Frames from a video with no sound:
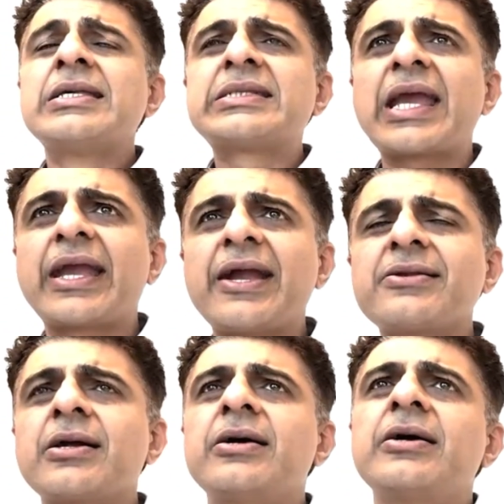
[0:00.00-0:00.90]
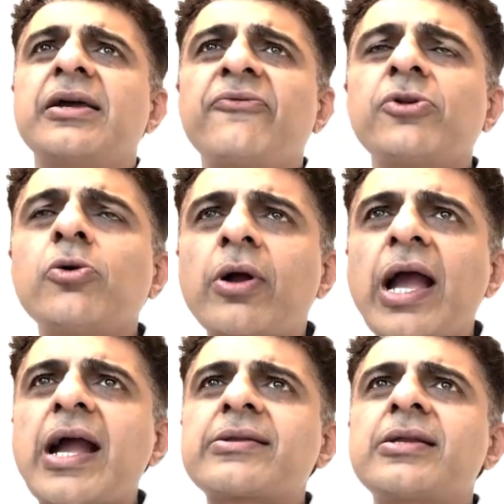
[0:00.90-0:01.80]
Second, if you look
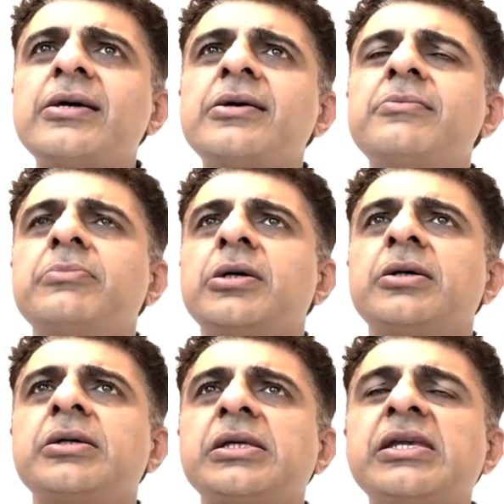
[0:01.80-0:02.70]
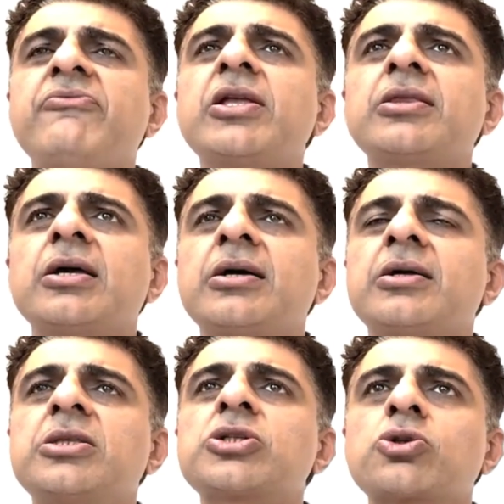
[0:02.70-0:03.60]
at even
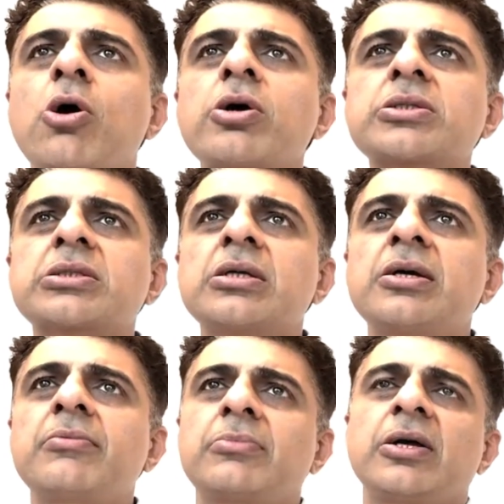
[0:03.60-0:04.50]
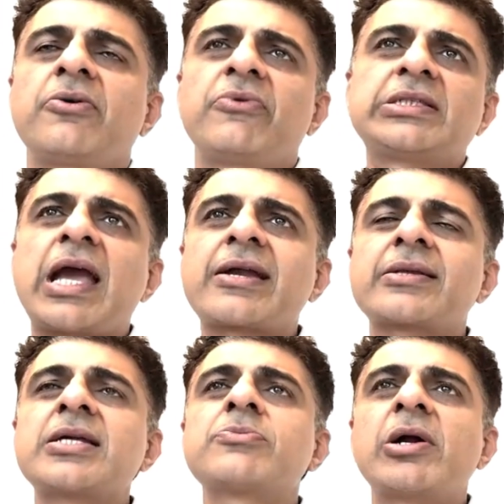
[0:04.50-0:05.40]
the stocks which
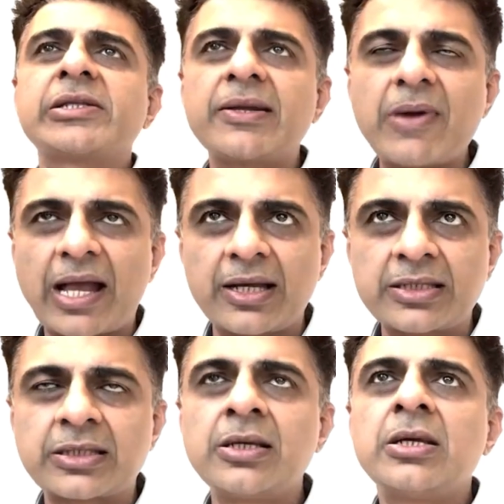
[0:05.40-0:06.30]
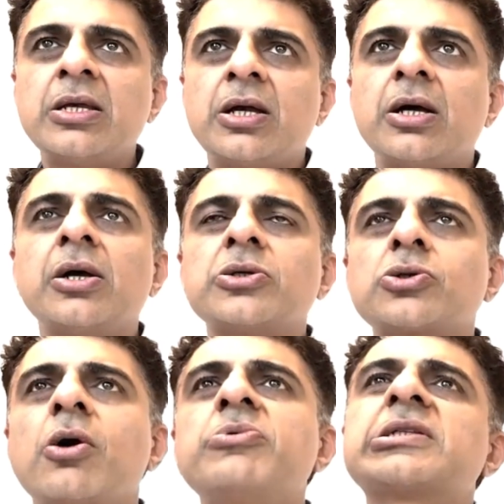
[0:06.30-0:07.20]
act as multi-baggers,
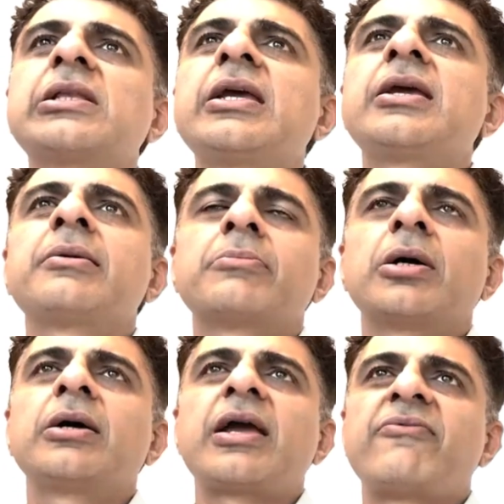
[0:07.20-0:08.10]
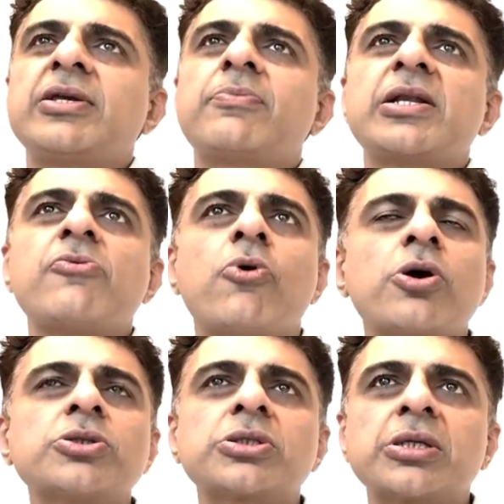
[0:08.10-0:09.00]
so obviously everybody
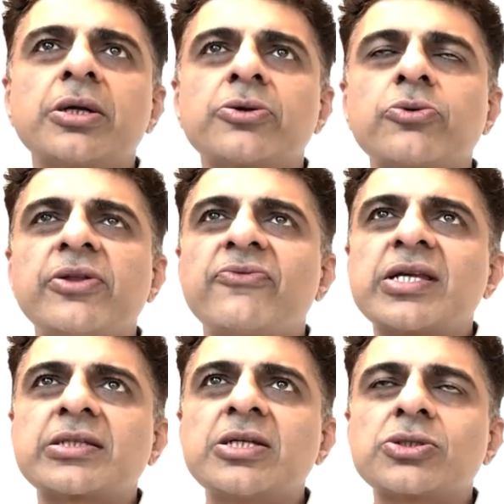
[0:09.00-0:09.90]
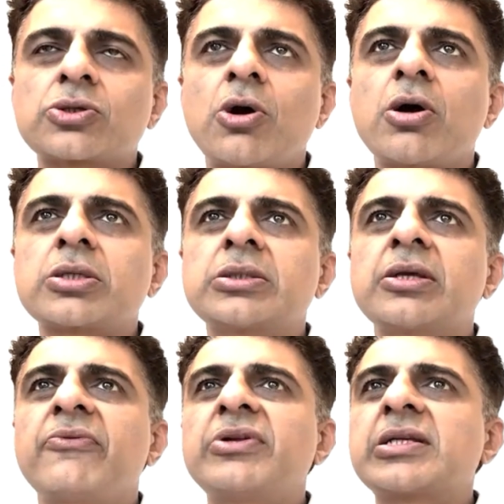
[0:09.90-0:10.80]
wants to invest in stocks
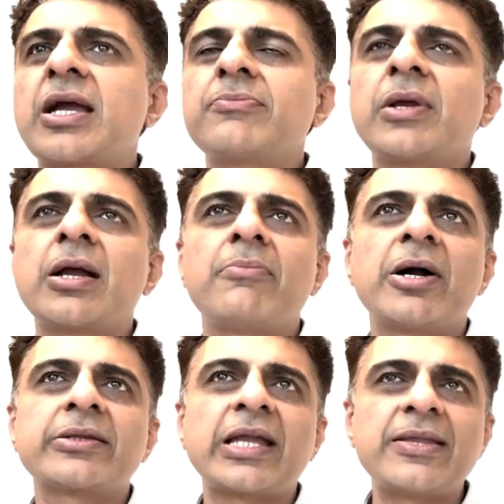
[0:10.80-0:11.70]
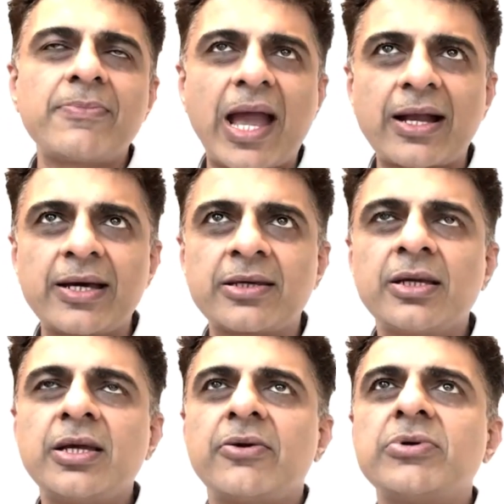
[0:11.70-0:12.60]
which can become a 10 bagger,
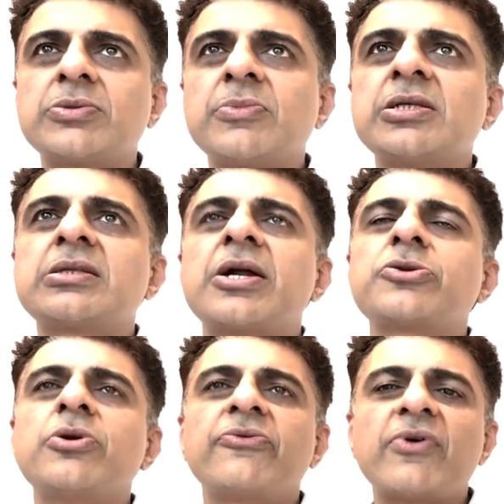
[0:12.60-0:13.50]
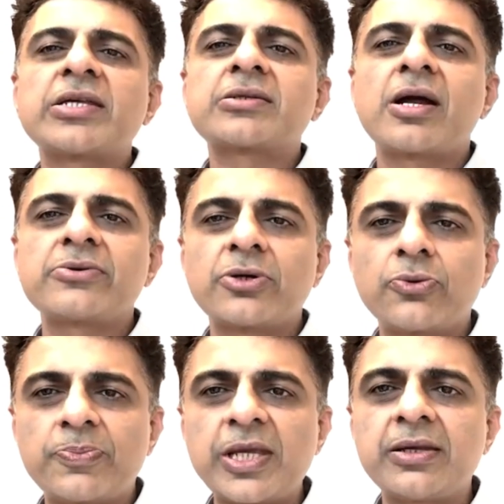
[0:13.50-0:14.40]
which means that you invest 100
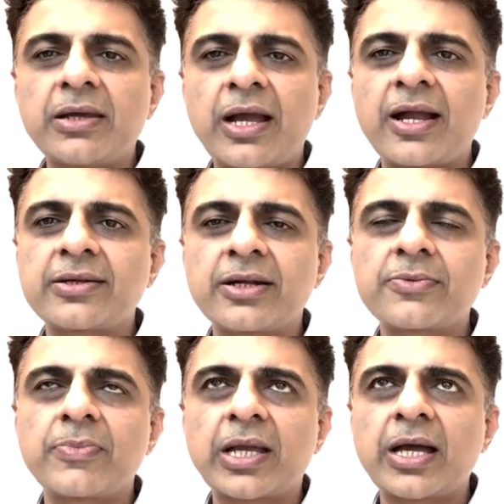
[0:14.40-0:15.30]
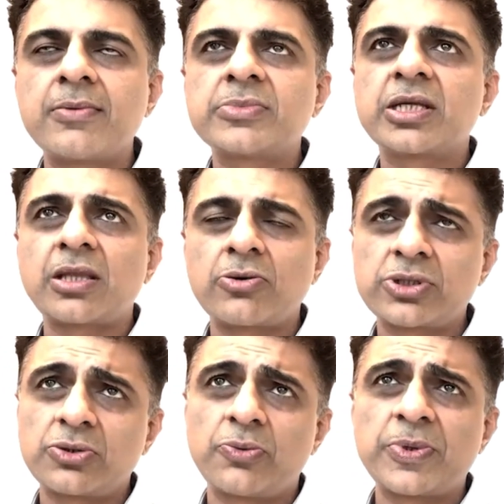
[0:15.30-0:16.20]
rupee and it becomes
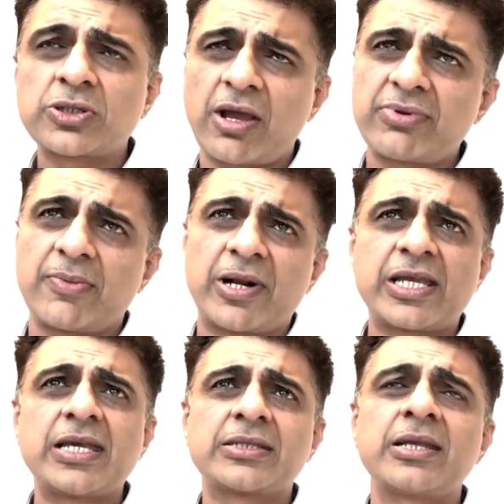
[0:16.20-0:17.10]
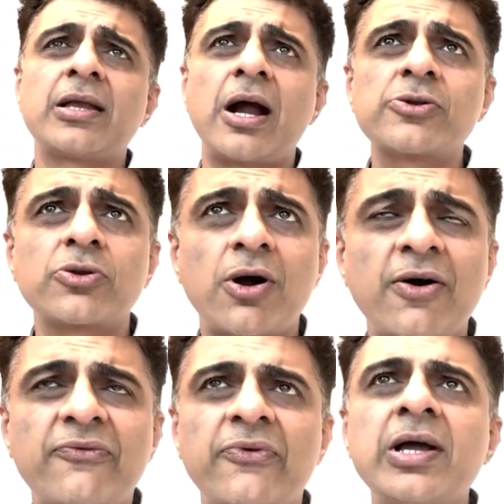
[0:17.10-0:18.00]
1,000 rupees. So everybody is in hunt
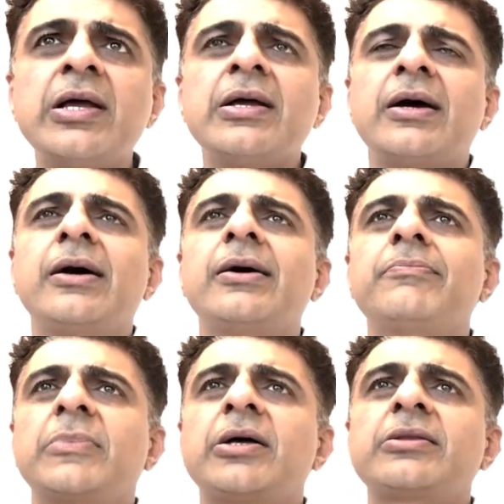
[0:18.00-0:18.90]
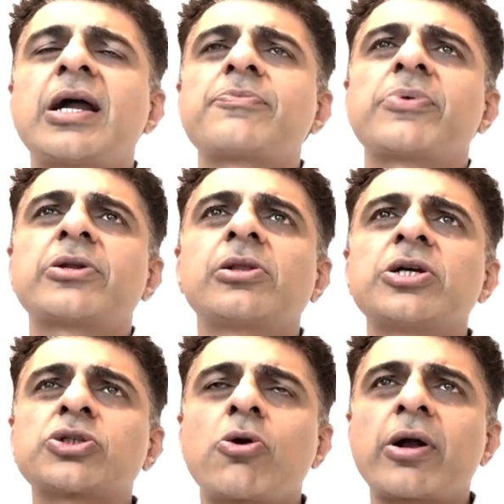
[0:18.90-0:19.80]
of that
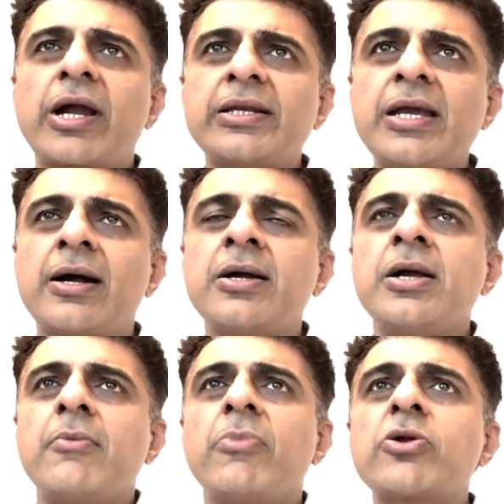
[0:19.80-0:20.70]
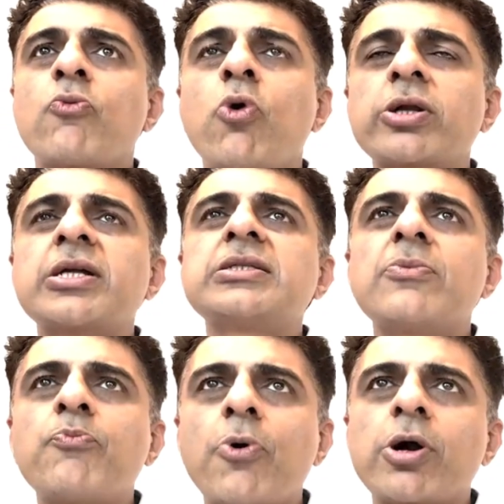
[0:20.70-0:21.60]
particular stock idea. But what is
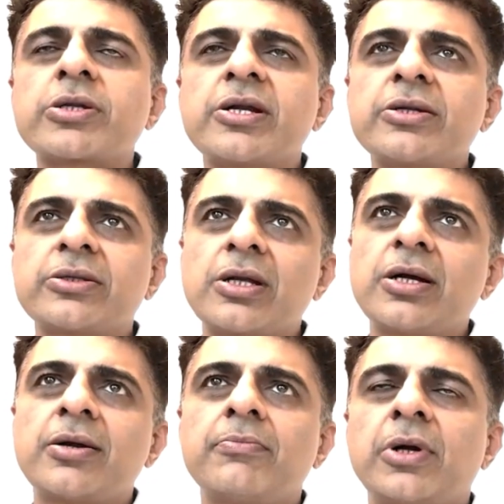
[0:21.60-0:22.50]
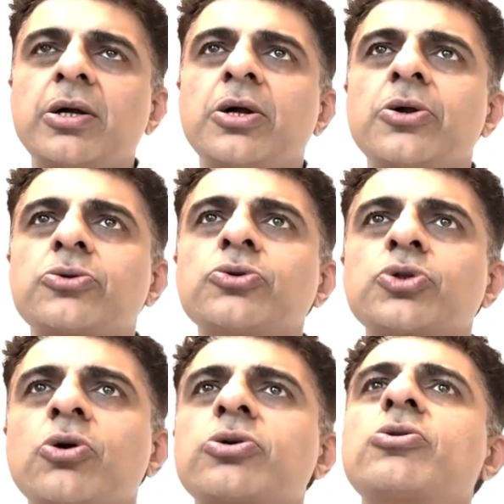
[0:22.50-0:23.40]
important to
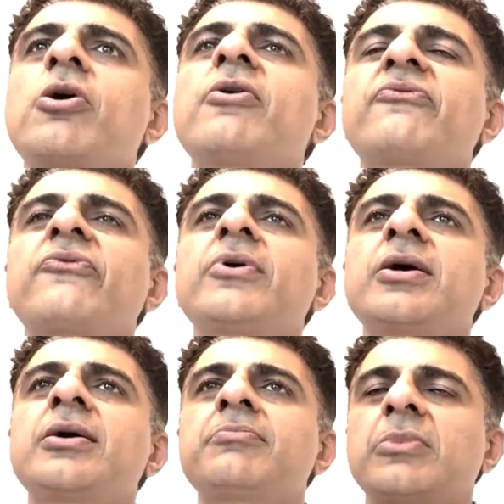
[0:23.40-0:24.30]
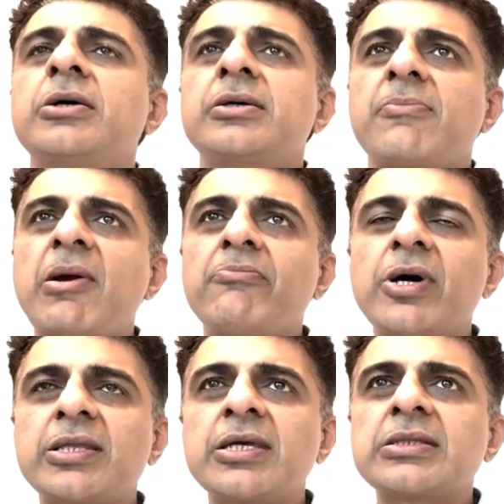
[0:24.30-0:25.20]
sort of
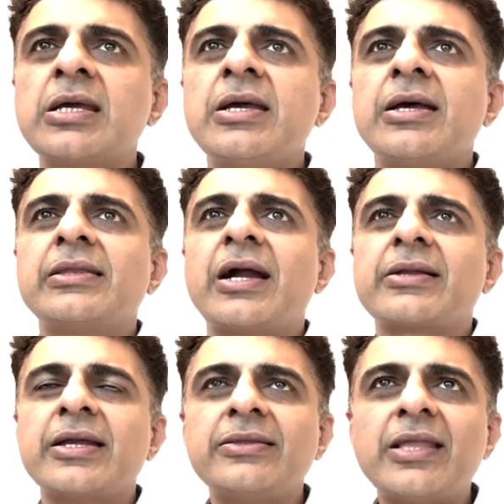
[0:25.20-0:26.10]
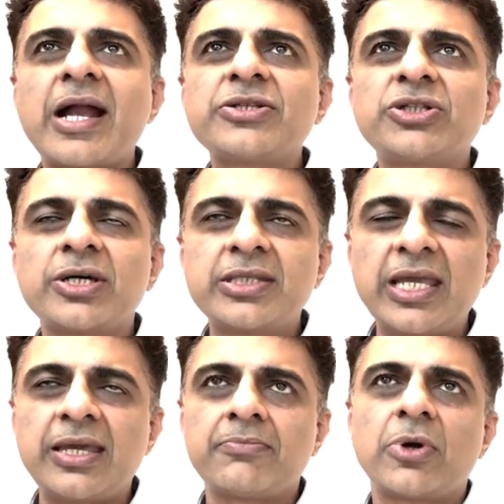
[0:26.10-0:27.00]
remember is that in that
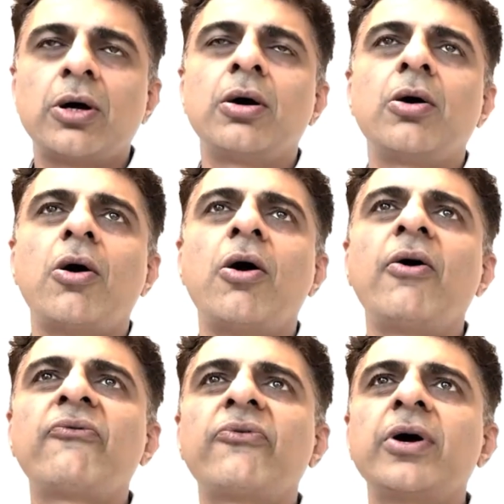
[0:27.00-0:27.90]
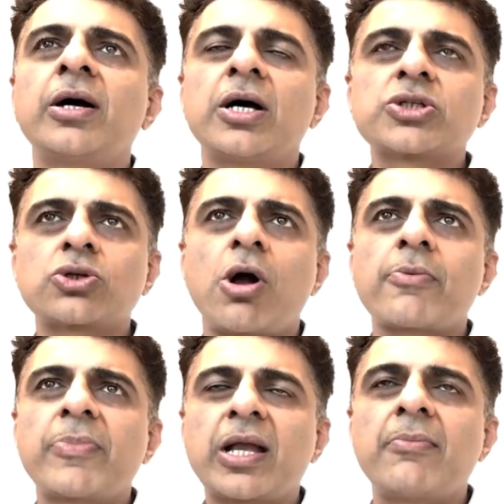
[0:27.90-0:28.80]
journey of a
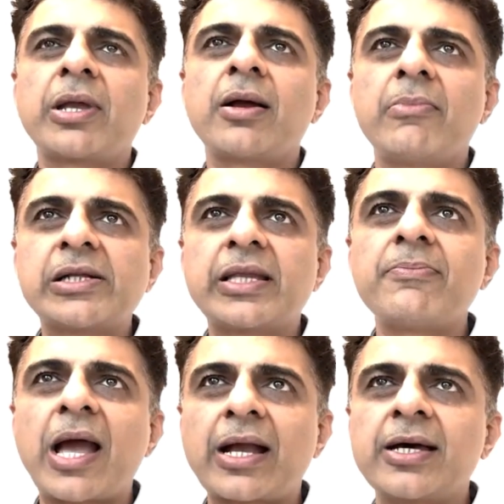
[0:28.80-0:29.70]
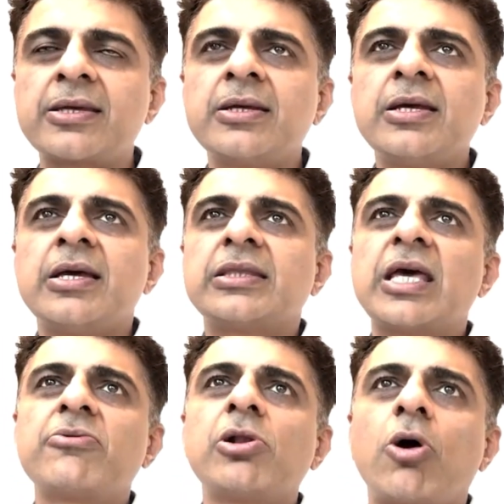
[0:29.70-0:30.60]
stock becoming a multi-bagger,
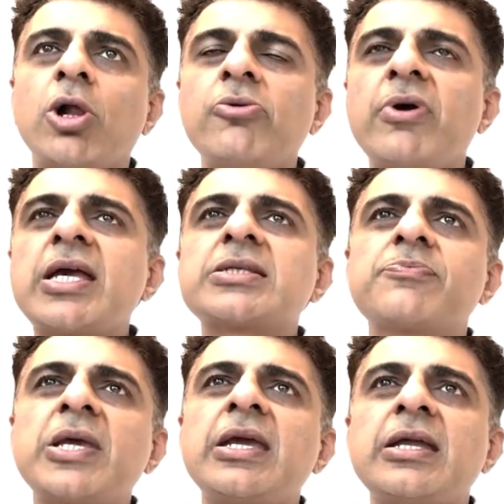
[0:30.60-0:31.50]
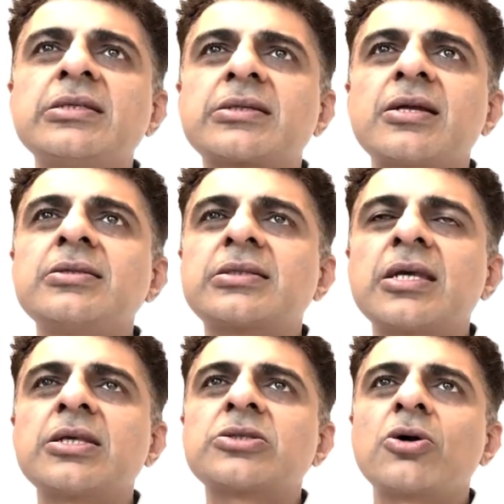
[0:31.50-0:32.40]
there will always be
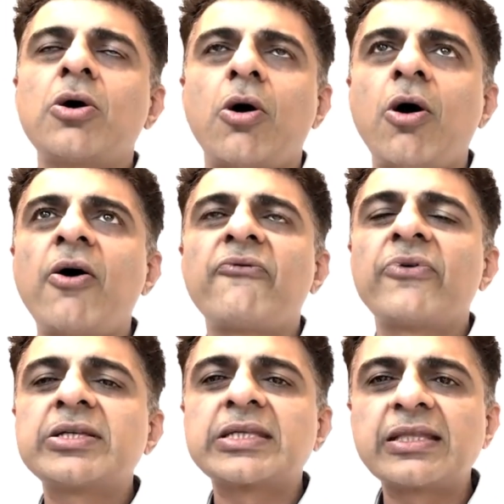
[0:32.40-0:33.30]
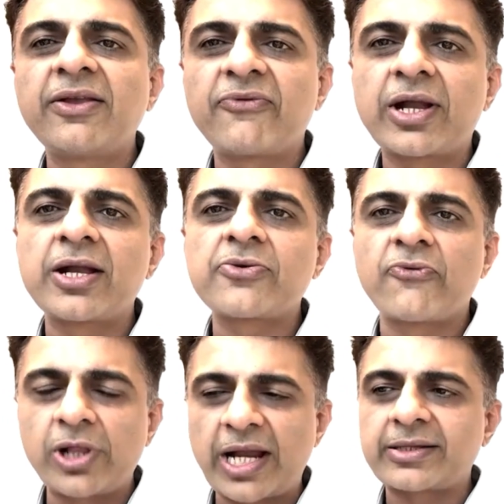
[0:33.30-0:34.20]
instances of significant
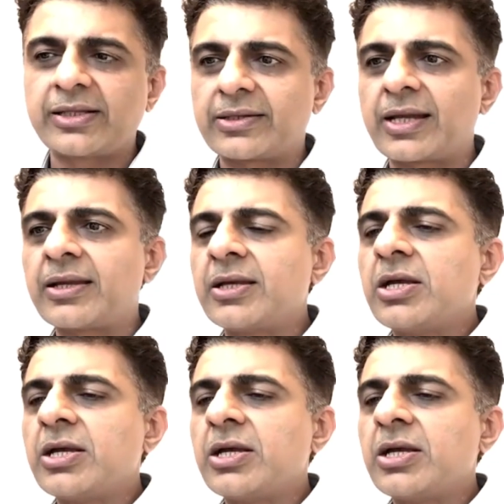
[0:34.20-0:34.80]
volatility.